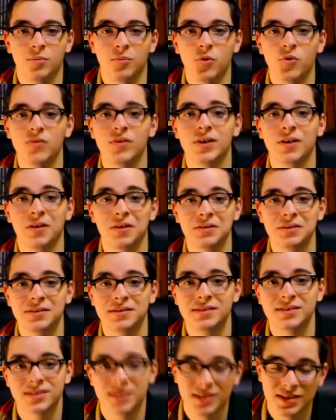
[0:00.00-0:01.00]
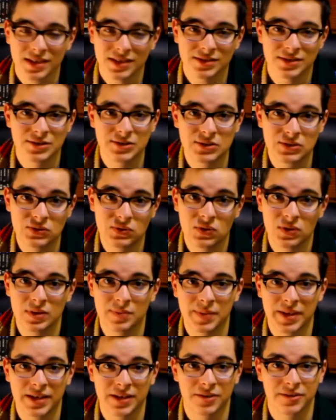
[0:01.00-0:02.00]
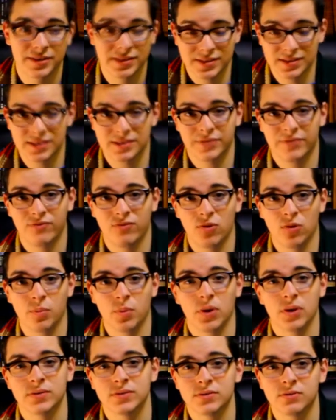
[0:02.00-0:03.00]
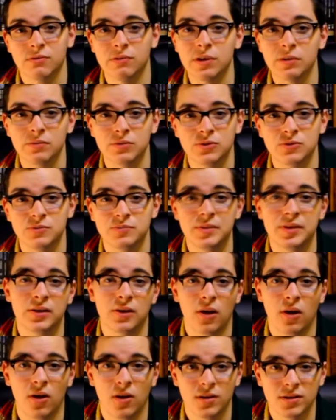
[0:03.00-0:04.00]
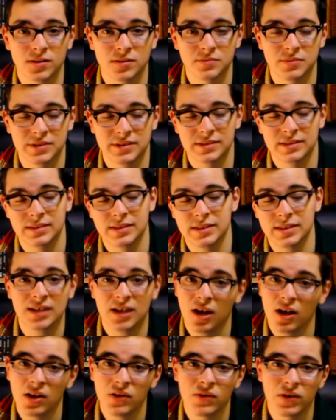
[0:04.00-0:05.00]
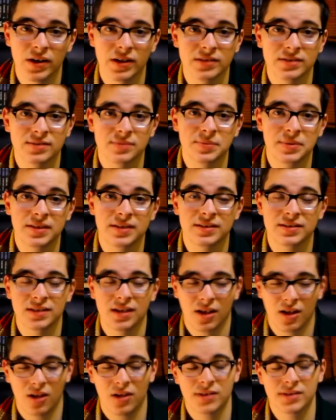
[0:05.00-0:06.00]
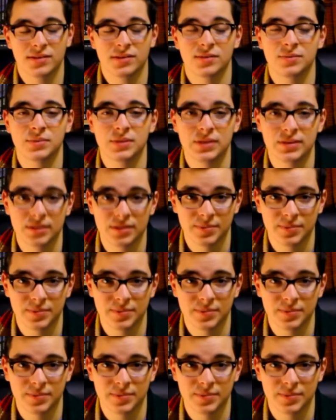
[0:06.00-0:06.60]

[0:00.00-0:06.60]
Moving on to The Celestial Toymaker. This is a four-part story, which would be awesome to see colorized because the costumes look